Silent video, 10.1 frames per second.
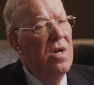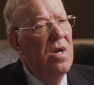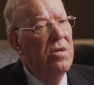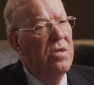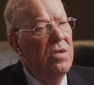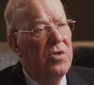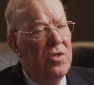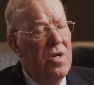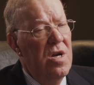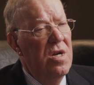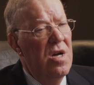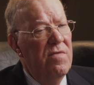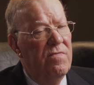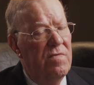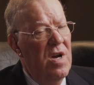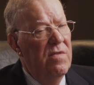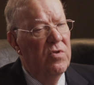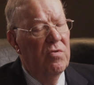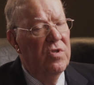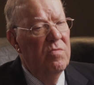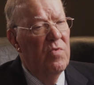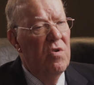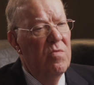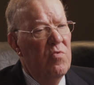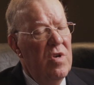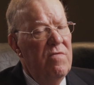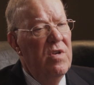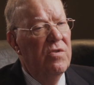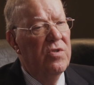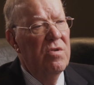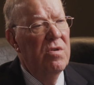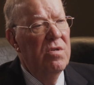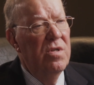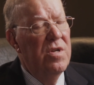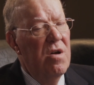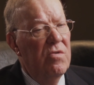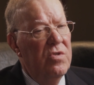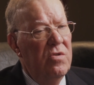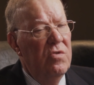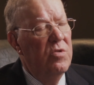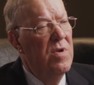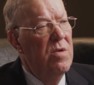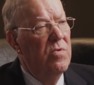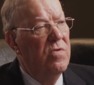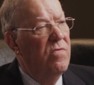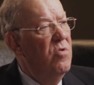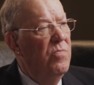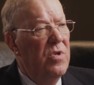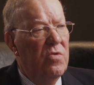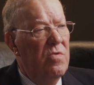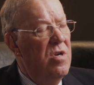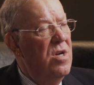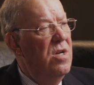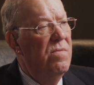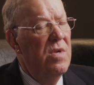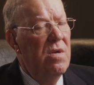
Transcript: And to this day, I've, I've searched the Baltimore Evening Sun and the Towson newspapers for an obituary.